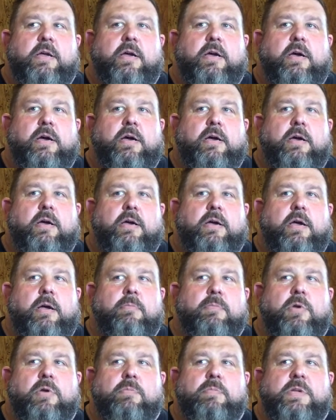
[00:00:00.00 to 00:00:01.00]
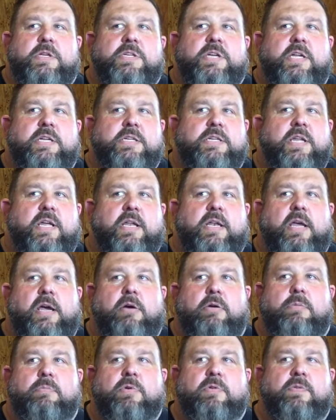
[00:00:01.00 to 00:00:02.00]
I'm going to be changing that
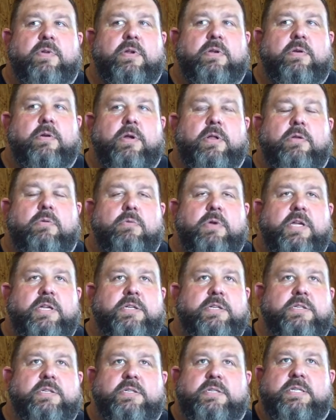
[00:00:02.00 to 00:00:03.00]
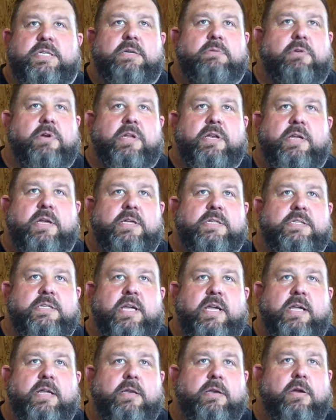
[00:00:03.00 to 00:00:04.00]
now and moving it during the week just to see what it does,
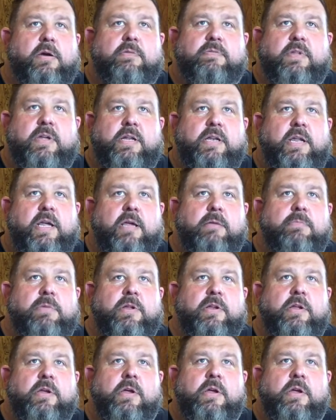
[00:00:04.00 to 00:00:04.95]
taking it off that day. But